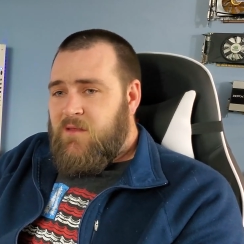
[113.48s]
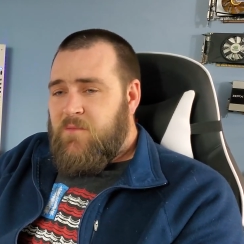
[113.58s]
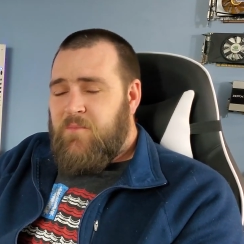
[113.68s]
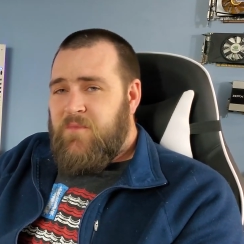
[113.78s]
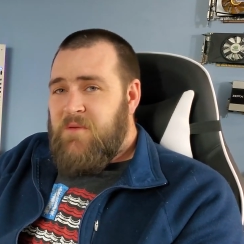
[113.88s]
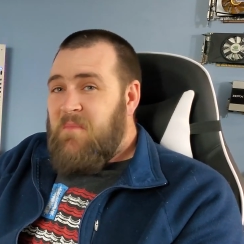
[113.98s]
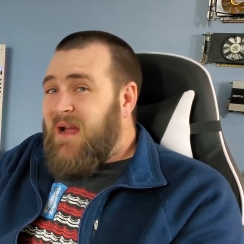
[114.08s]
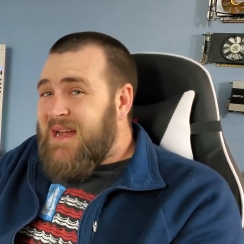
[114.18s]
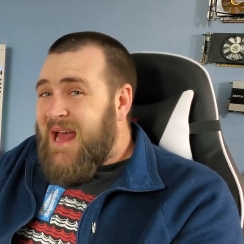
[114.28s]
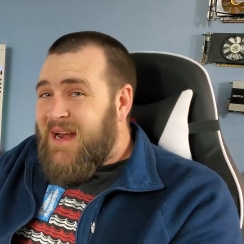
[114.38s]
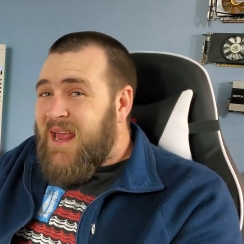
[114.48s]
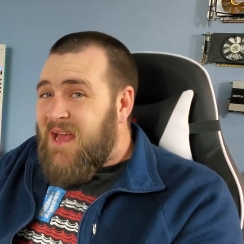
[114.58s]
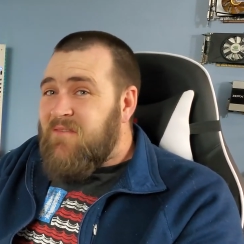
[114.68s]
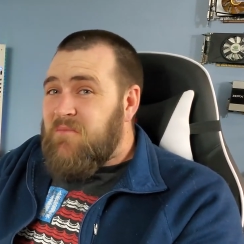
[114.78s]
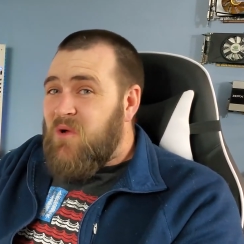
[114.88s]
you might not
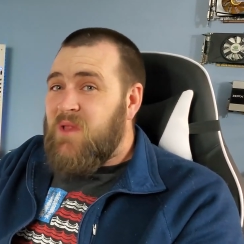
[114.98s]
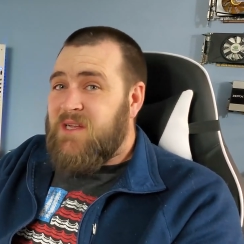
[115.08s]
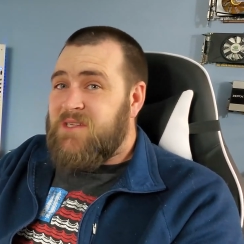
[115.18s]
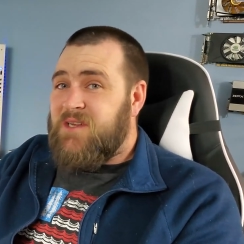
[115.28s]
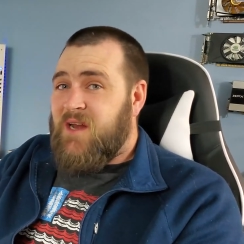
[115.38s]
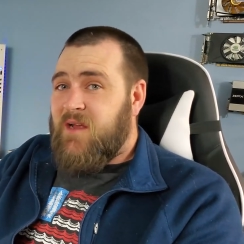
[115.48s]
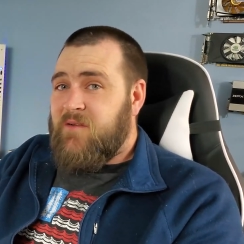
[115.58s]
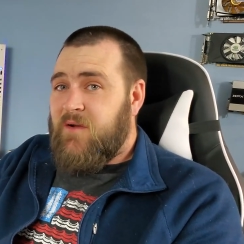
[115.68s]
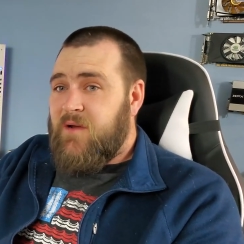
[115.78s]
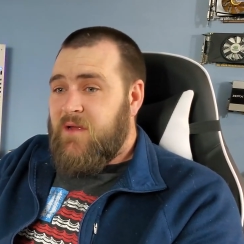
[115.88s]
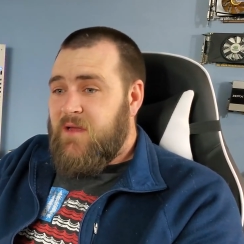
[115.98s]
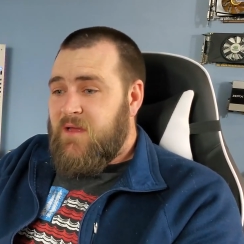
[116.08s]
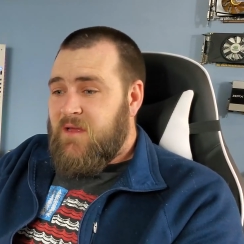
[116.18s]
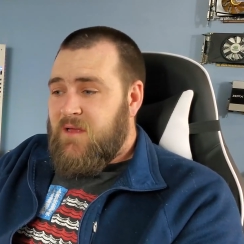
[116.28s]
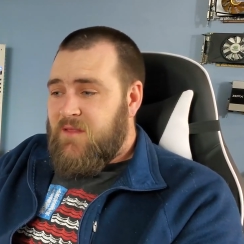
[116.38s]
have a Molex connector.
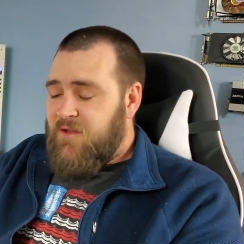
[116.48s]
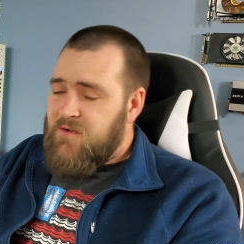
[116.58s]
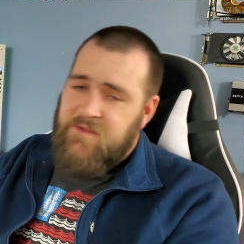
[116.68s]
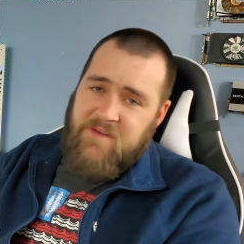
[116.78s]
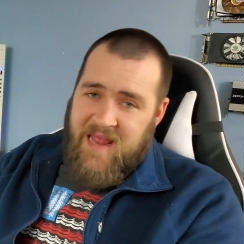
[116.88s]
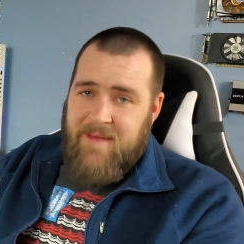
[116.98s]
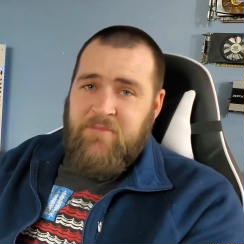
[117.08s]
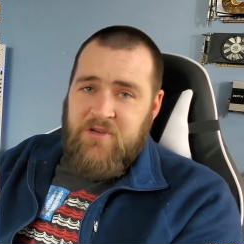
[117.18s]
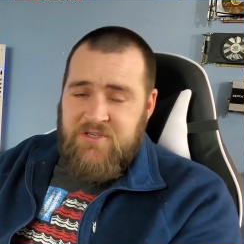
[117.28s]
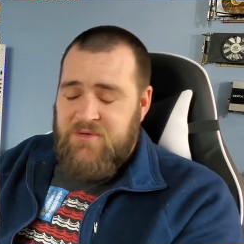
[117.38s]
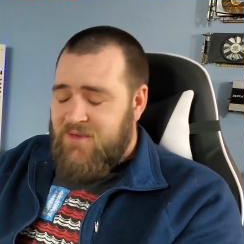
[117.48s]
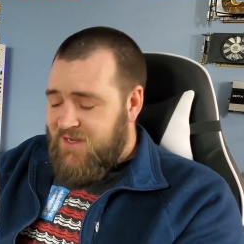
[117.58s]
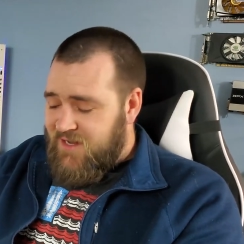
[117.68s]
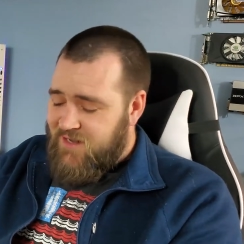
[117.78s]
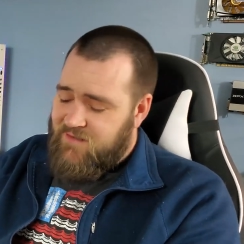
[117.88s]
There's adapters you
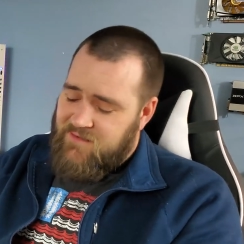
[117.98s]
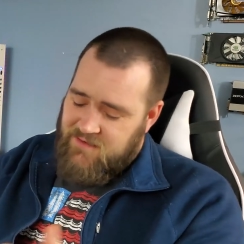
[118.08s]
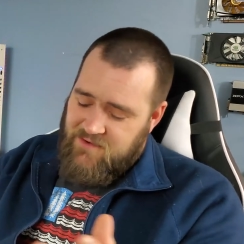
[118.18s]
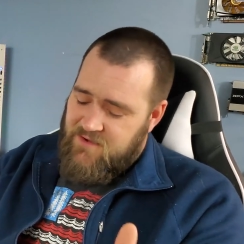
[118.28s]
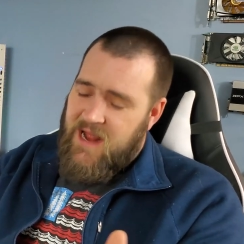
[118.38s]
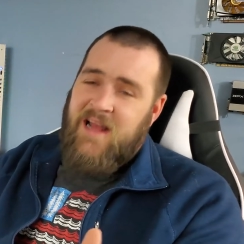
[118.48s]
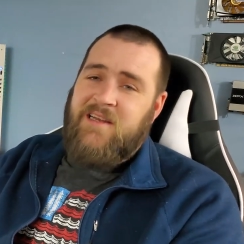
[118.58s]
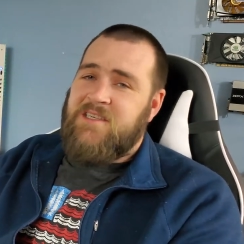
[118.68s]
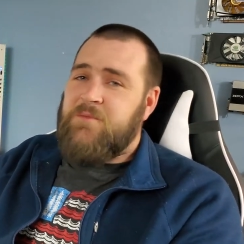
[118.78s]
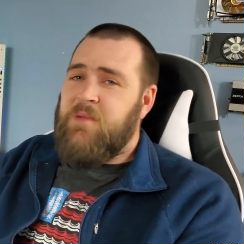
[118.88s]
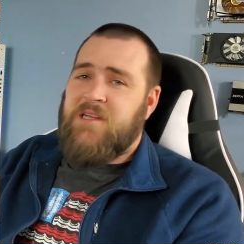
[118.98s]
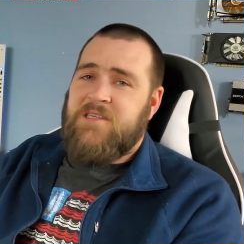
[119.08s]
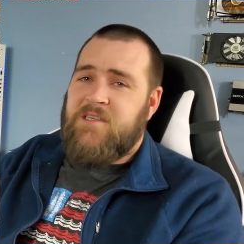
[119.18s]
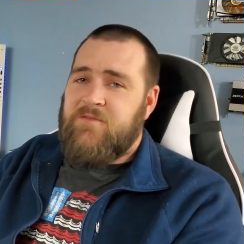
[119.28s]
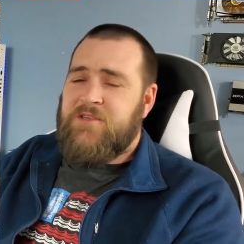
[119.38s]
can get, and they're not
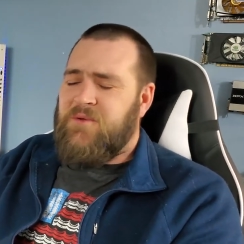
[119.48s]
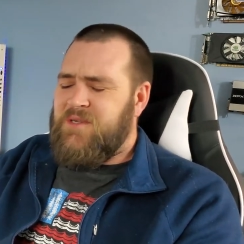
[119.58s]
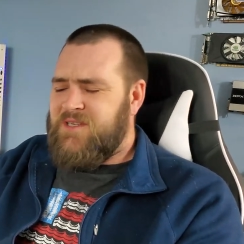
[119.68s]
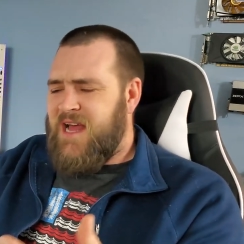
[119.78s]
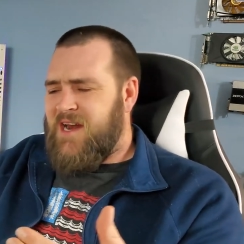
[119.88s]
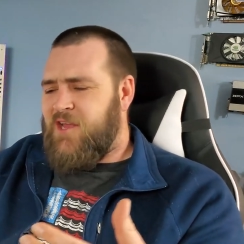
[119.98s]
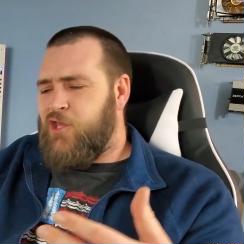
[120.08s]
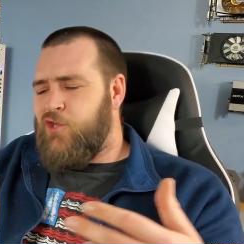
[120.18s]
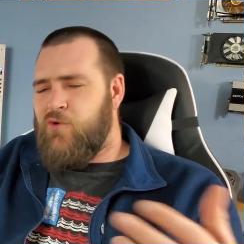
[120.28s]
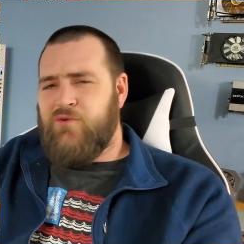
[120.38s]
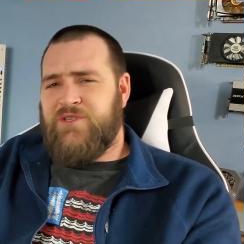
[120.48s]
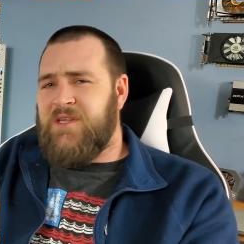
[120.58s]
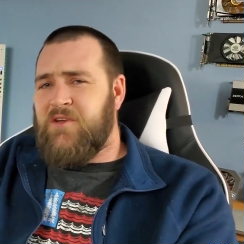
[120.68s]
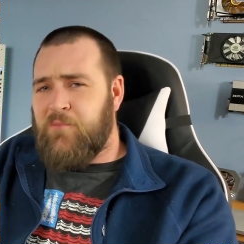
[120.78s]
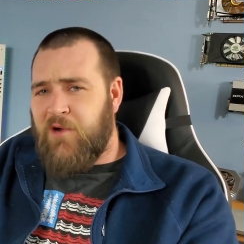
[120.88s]
expensive, so it's not a
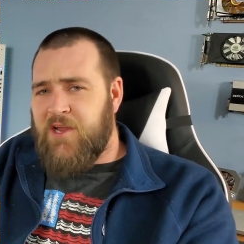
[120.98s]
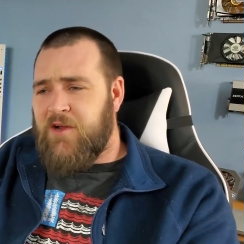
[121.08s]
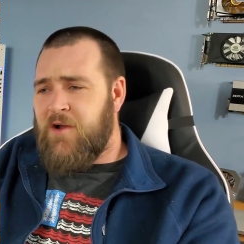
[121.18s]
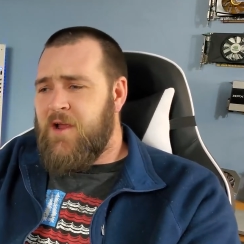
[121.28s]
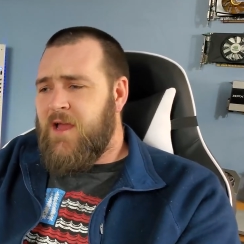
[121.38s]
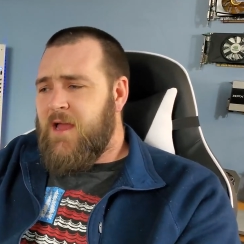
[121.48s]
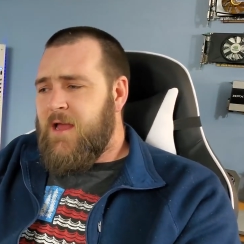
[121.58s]
huge deal breaker.